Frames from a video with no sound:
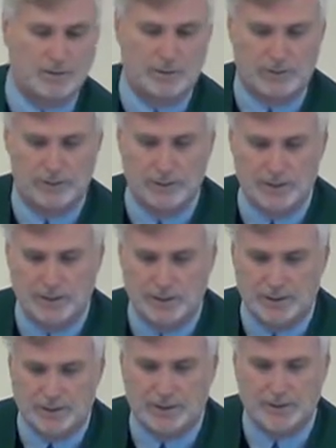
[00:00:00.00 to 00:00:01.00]
occurred
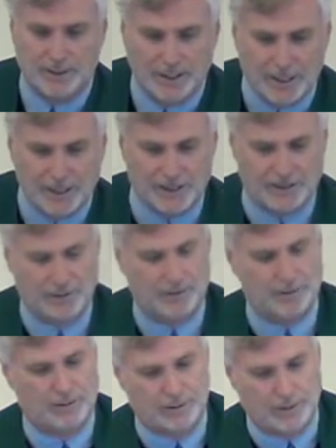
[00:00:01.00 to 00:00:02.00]
down in Haiti
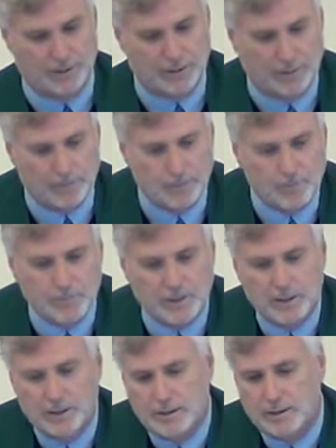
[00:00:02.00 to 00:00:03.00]
not long ago.
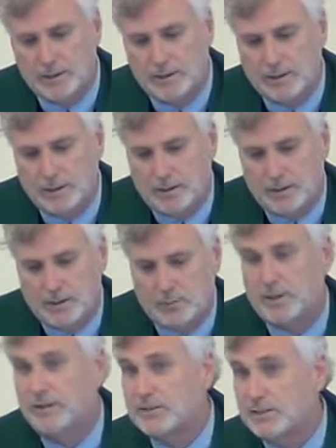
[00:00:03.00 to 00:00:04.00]

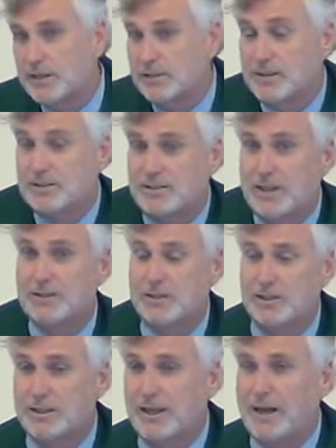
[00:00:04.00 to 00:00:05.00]
When our
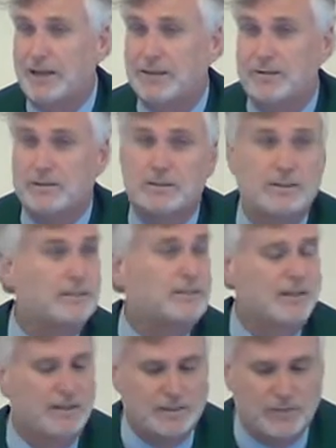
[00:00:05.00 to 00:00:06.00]
session gathered to
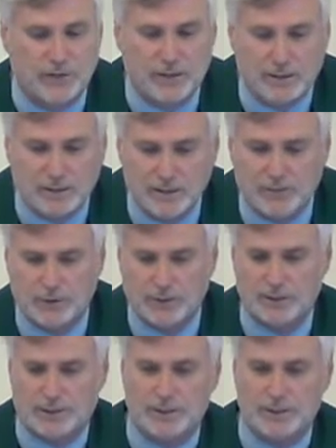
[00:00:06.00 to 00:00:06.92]
discuss funding for the